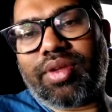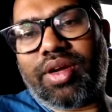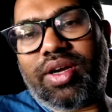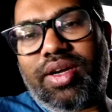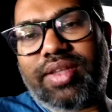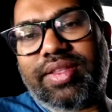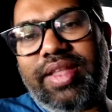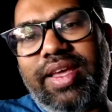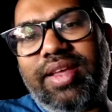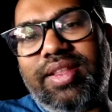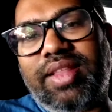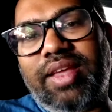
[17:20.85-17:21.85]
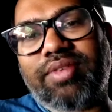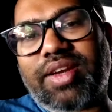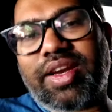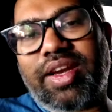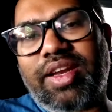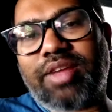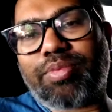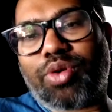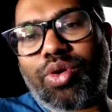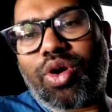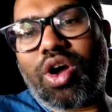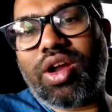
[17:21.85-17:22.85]
they were creating a
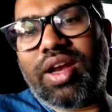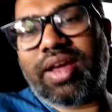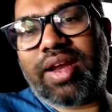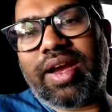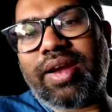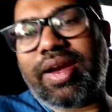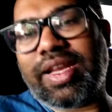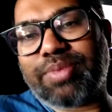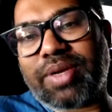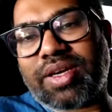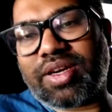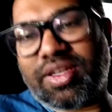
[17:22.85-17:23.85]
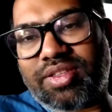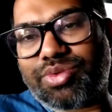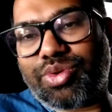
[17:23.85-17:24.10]
protocol layer and expected others